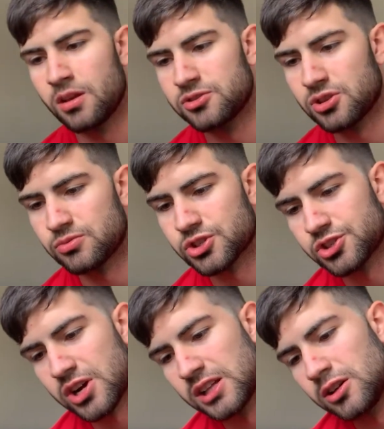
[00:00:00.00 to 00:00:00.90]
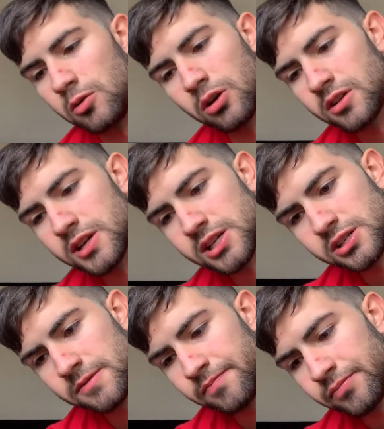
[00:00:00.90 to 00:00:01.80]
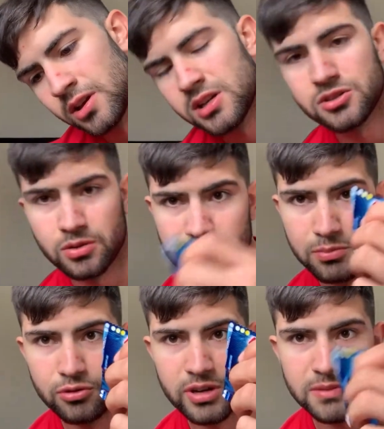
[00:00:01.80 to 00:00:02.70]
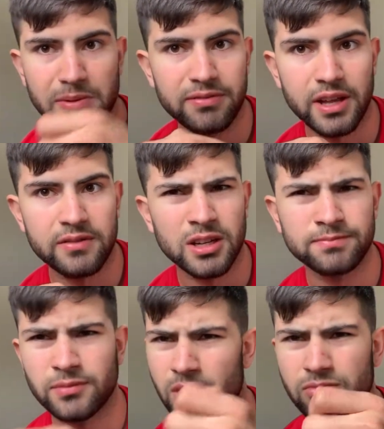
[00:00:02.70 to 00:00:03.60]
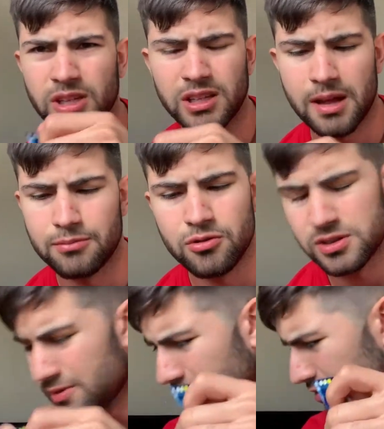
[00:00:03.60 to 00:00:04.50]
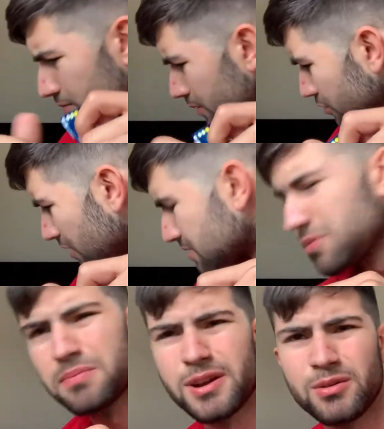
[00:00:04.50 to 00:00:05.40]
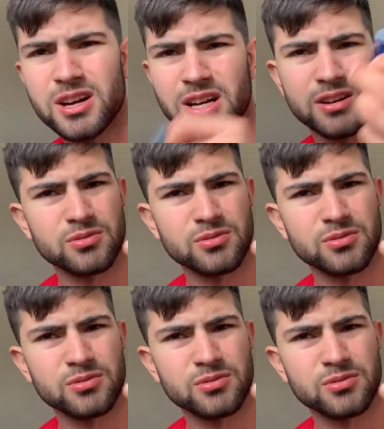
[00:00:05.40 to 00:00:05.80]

so I'm just going to try a little one of these. This one's blue raspberry flavour. Really like blue raspberry. I've got some blue raspberry pre-workout as